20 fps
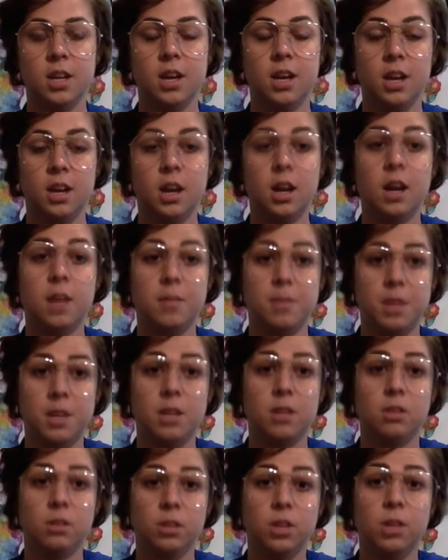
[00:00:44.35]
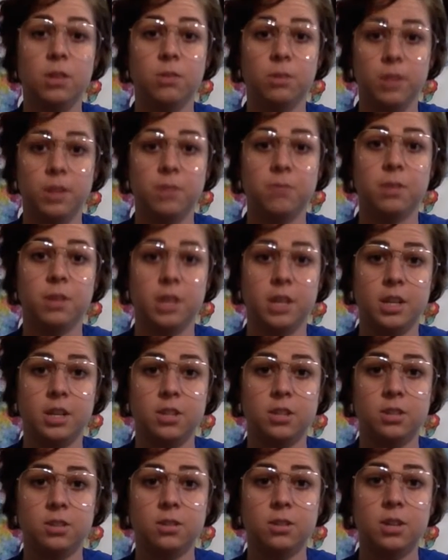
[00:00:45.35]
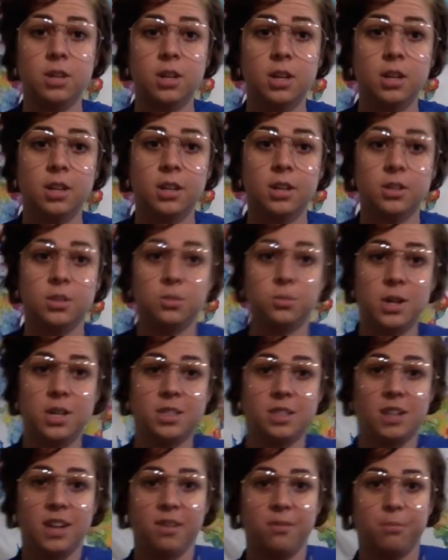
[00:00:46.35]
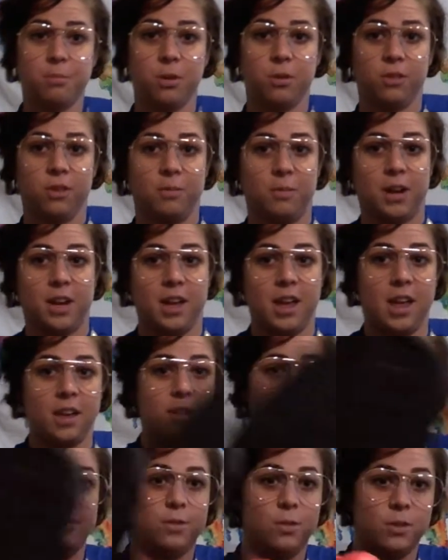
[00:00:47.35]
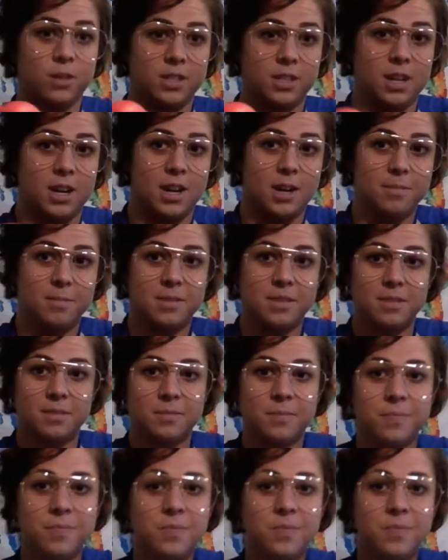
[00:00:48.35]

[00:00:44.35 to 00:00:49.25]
And I mean literally run into. There's a reason I've broken my ankle 4 times.